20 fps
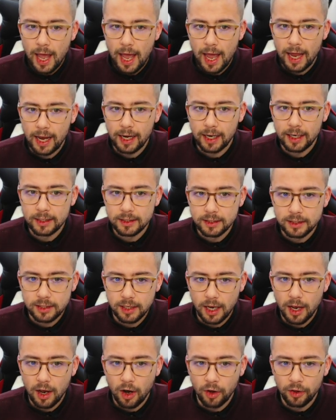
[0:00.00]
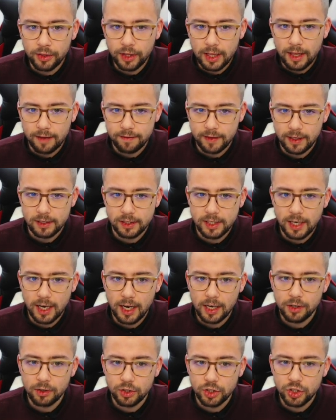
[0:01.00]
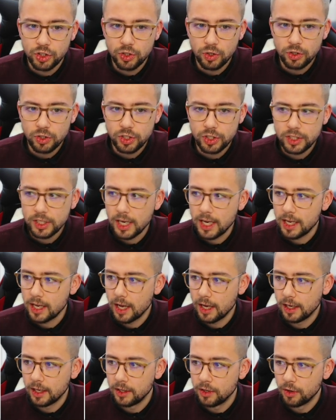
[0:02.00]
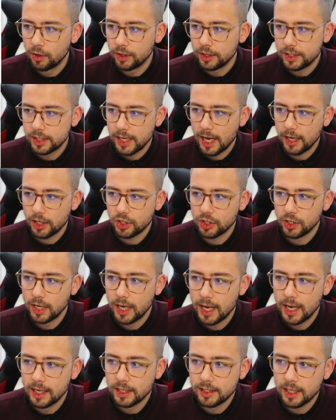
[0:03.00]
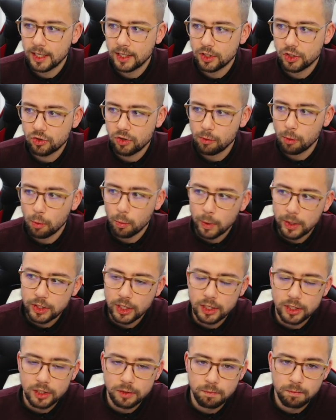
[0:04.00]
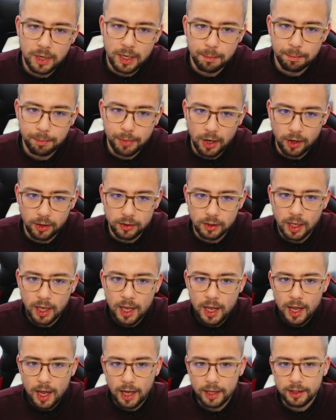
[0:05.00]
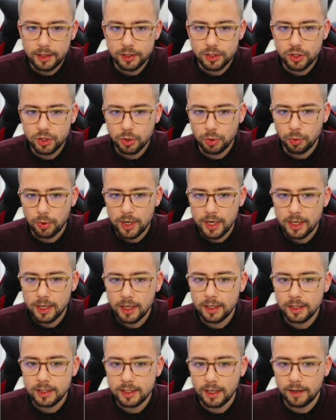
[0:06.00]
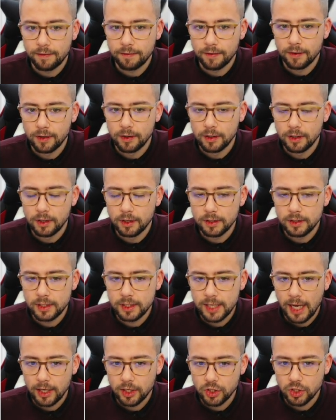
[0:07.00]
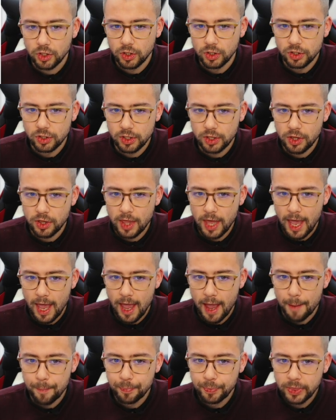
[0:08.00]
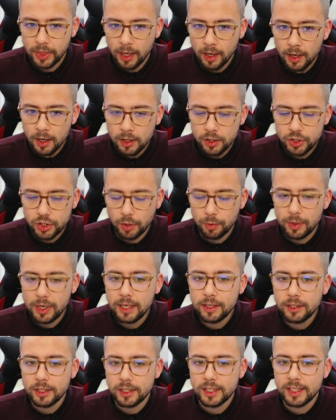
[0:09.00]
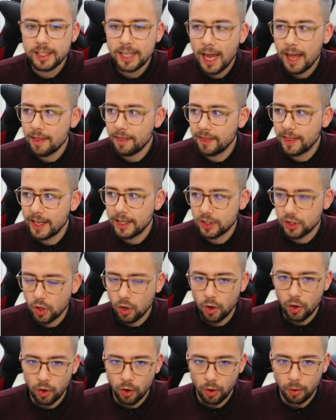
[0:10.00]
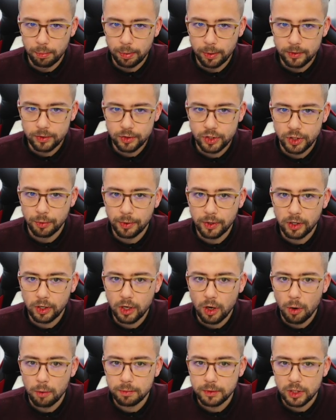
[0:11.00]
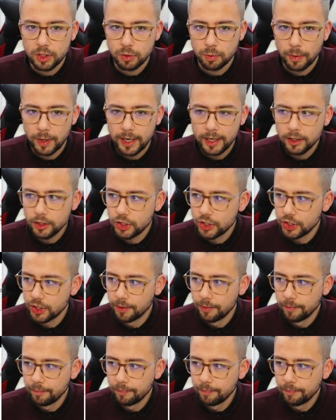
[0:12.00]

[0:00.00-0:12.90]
and on the left hand side, you should see another section here saying stream up widgets, minim poll, and there's three different sections there. So we need to set this up. So we're going to go up to Twitch,